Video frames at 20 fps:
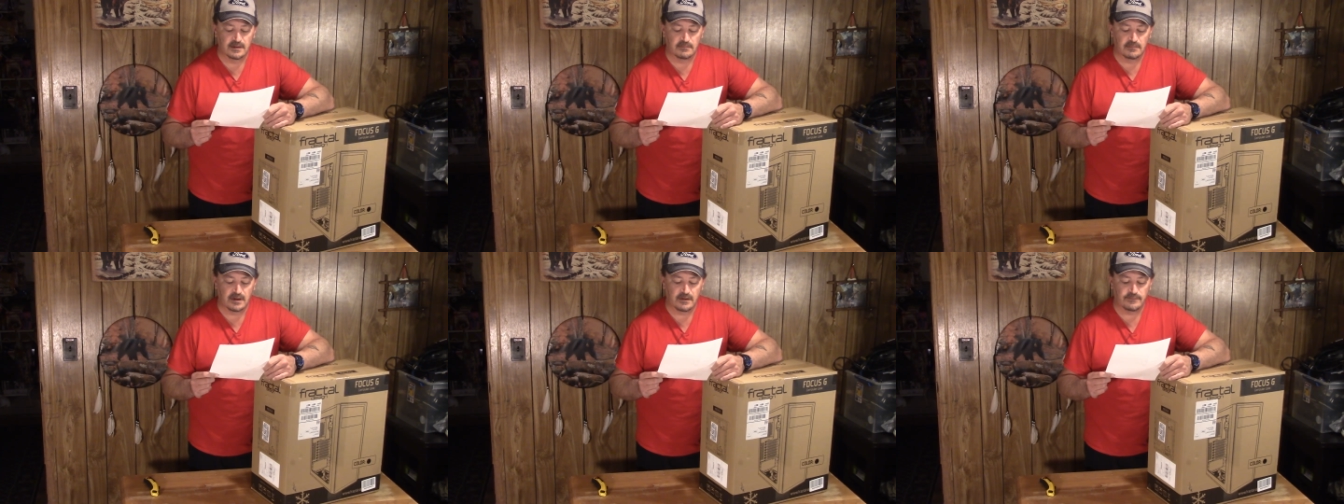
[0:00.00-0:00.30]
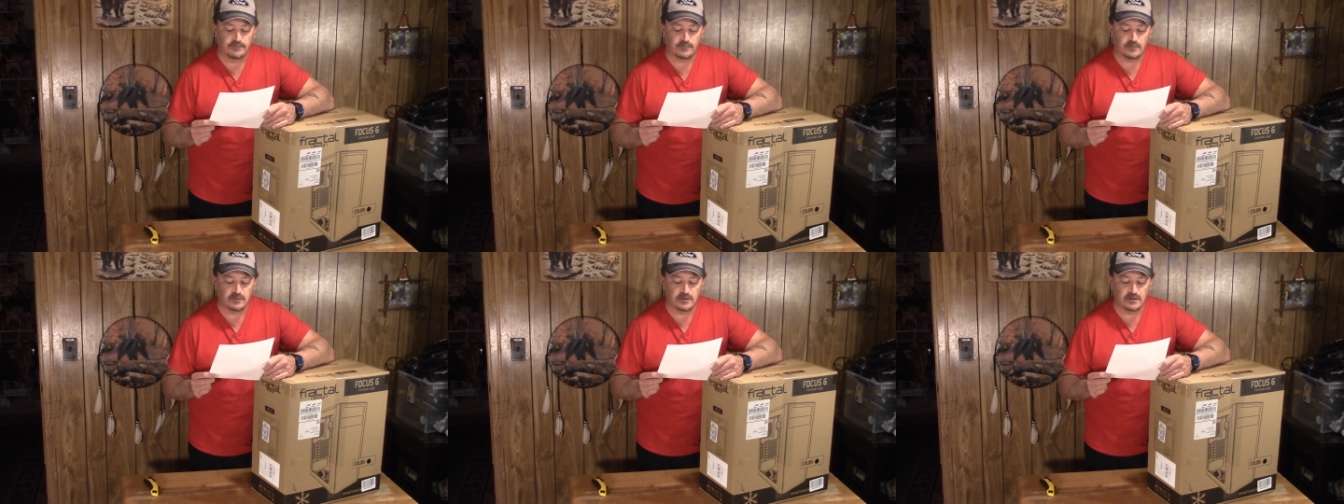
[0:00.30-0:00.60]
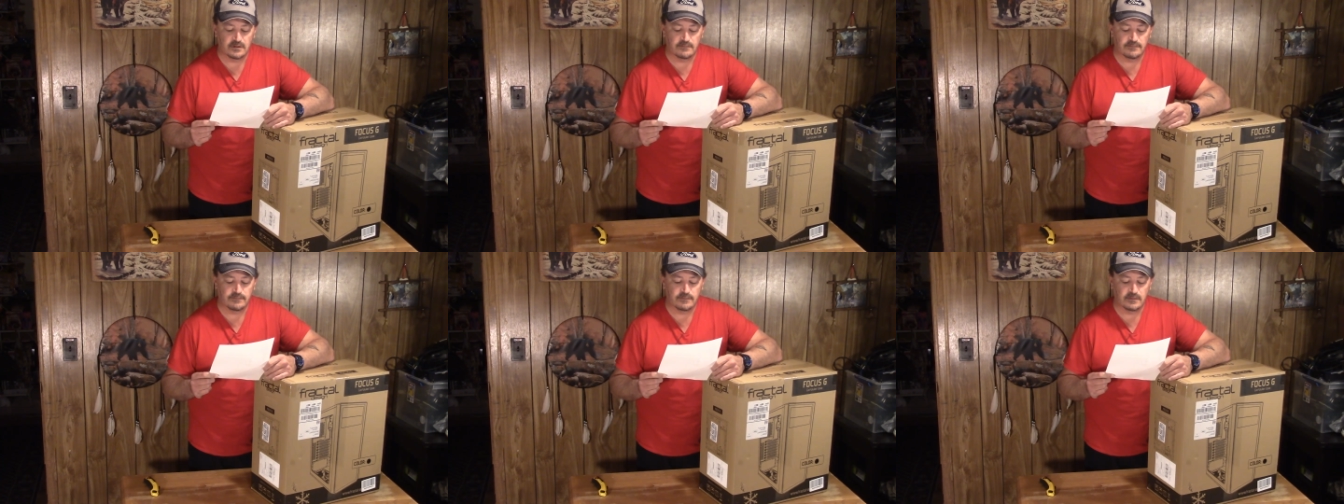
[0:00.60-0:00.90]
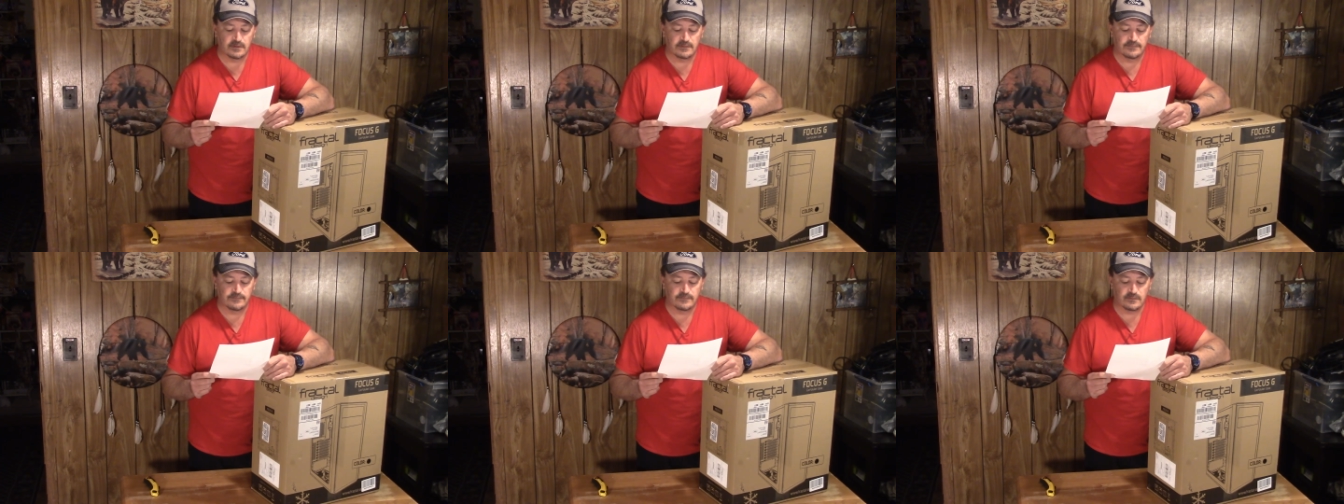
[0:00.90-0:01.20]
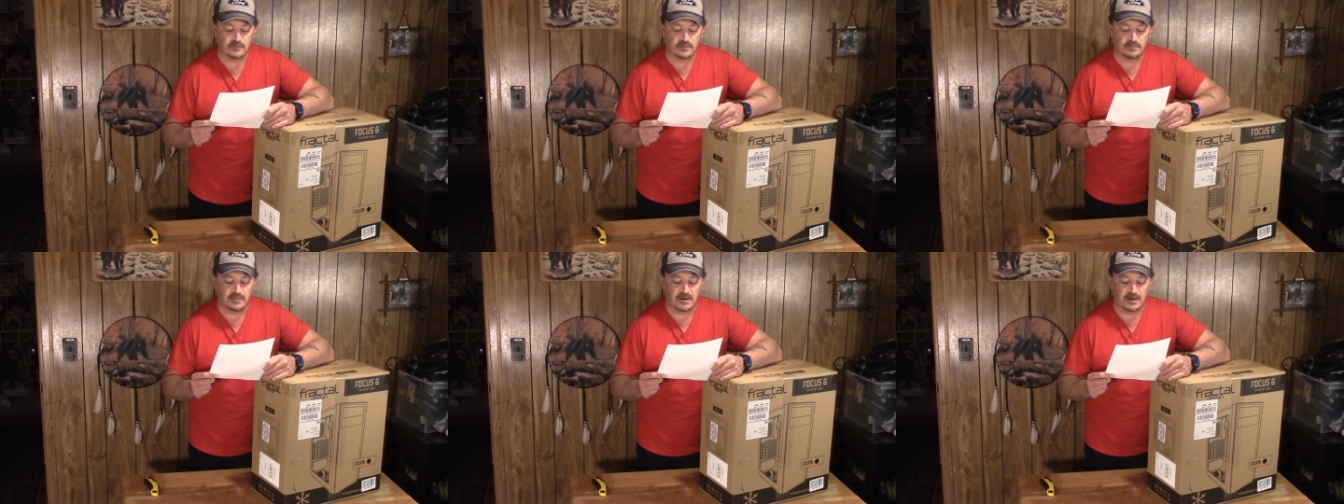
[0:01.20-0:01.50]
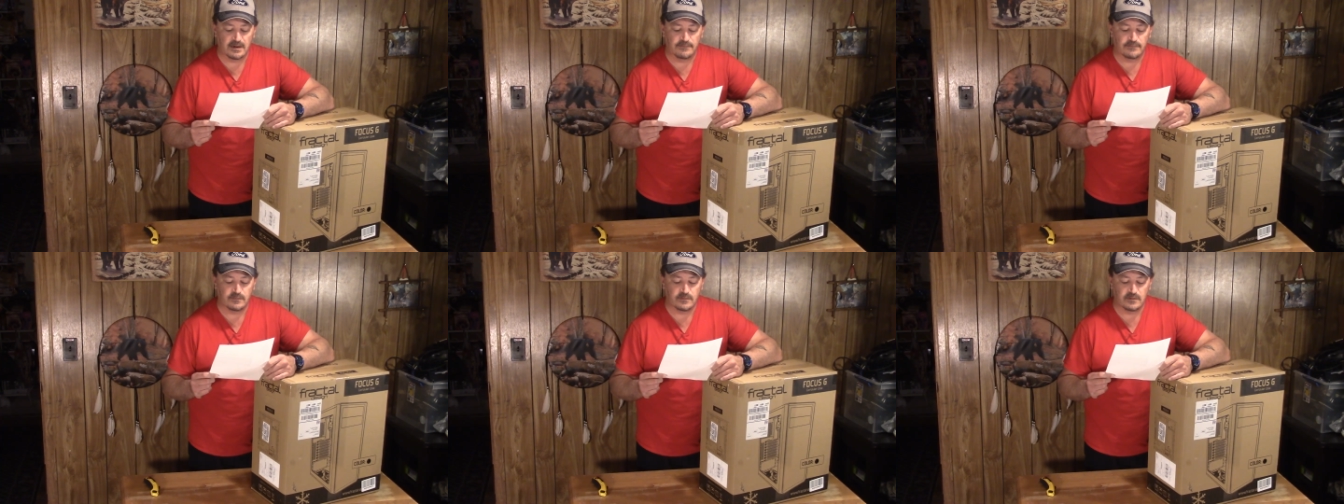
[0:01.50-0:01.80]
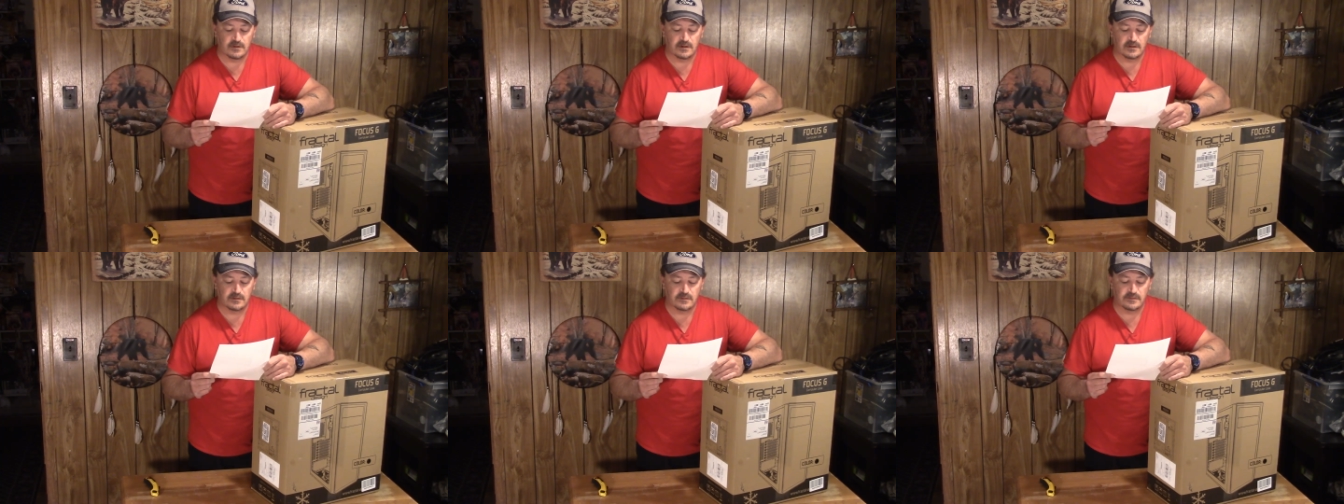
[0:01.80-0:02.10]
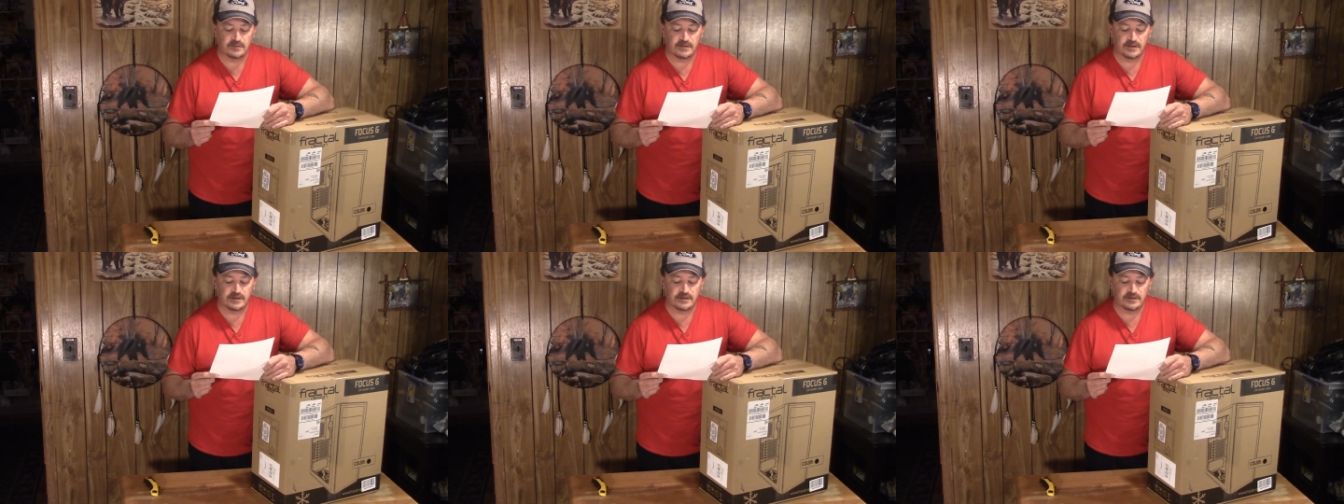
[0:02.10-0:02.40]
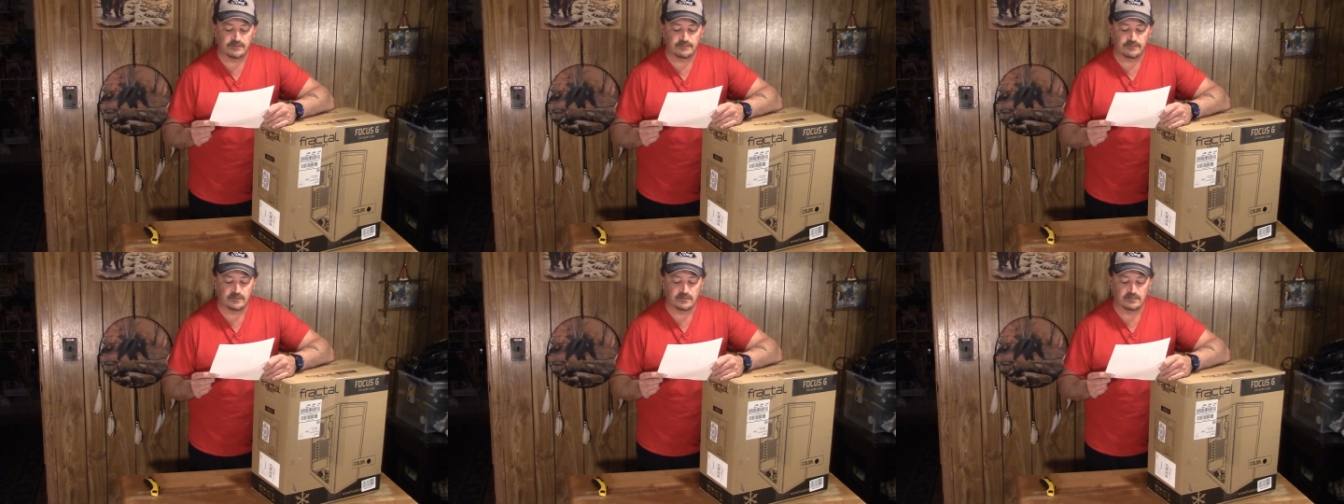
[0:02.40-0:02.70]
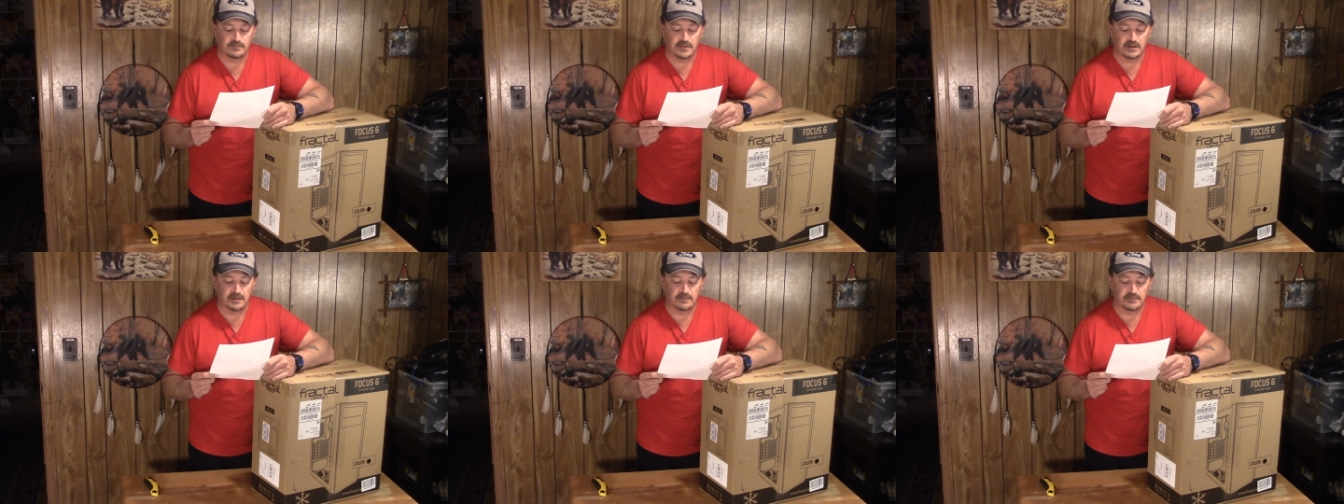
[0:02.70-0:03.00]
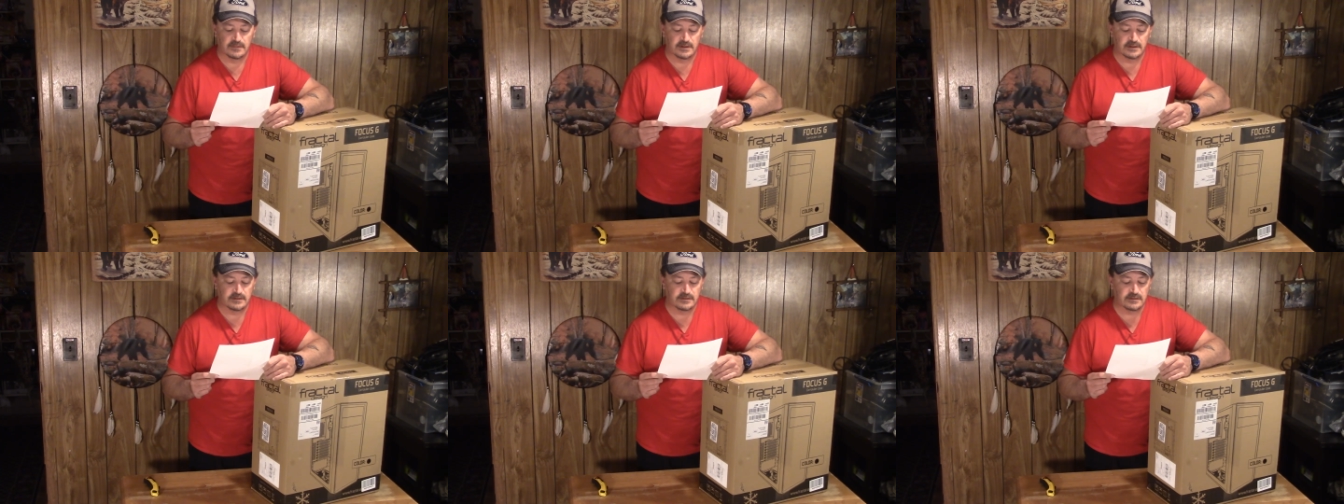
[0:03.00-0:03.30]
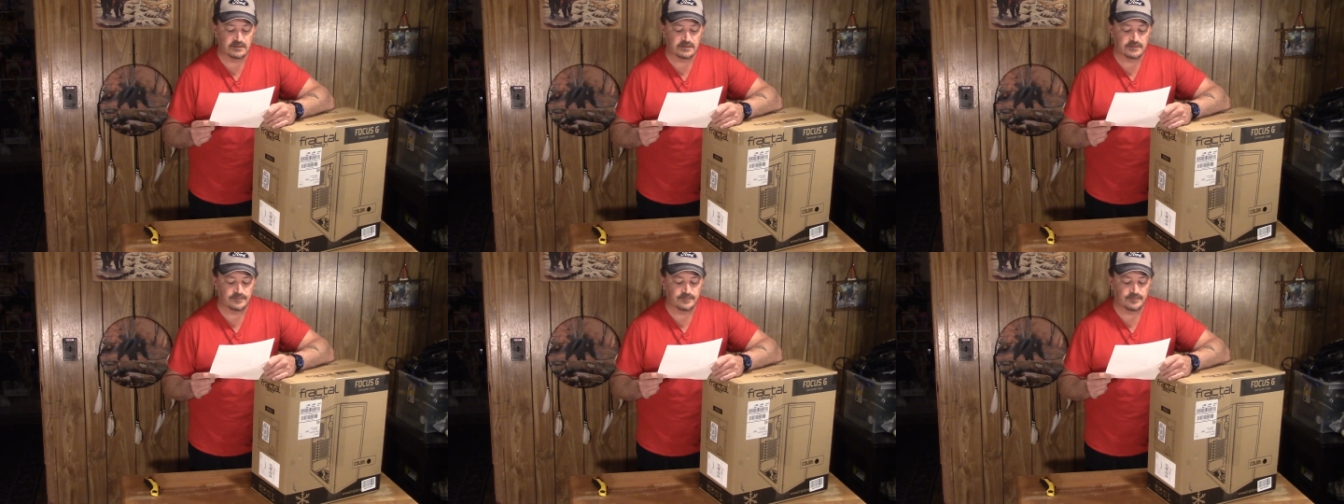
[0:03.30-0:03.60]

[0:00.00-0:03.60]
by 444 by 464 millimeters.